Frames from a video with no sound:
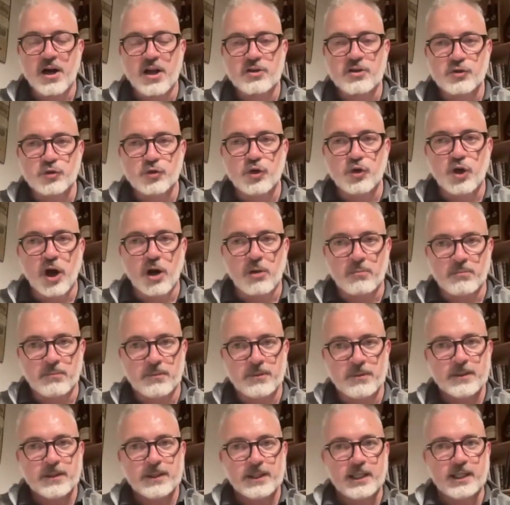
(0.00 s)
to come
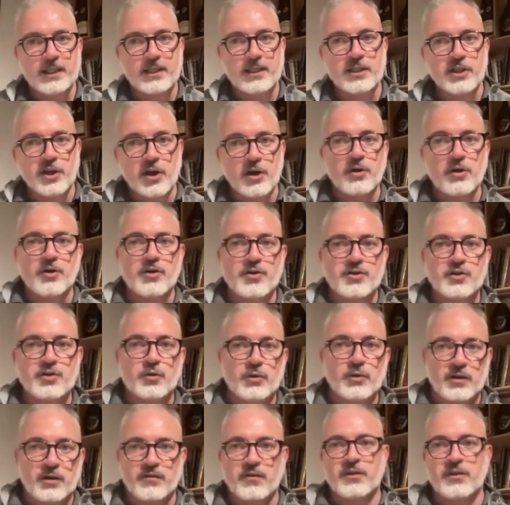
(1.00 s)
in years
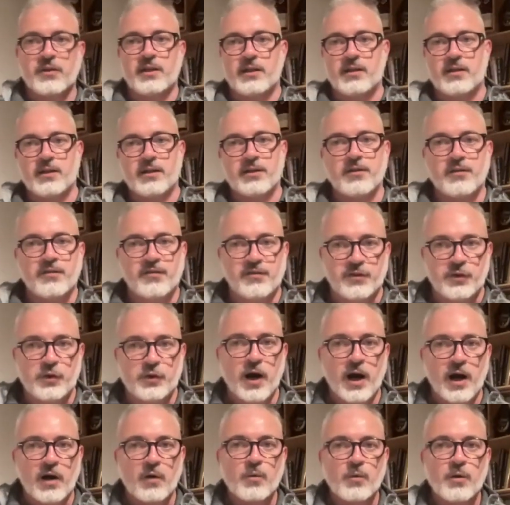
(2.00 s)
or even in a few
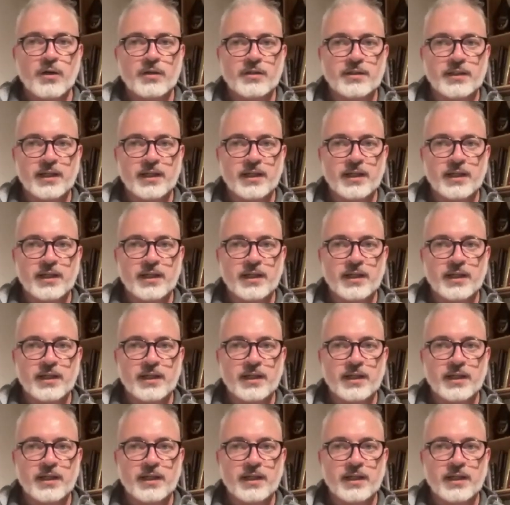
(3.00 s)
hours.